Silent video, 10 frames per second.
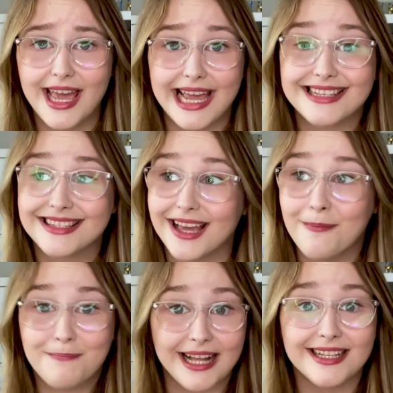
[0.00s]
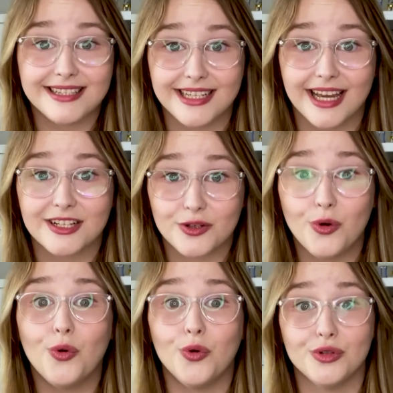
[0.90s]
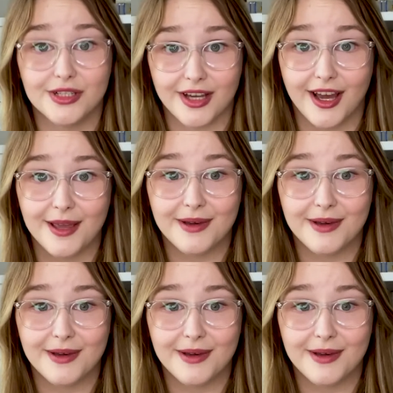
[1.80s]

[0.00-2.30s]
It's a balancing act all the time,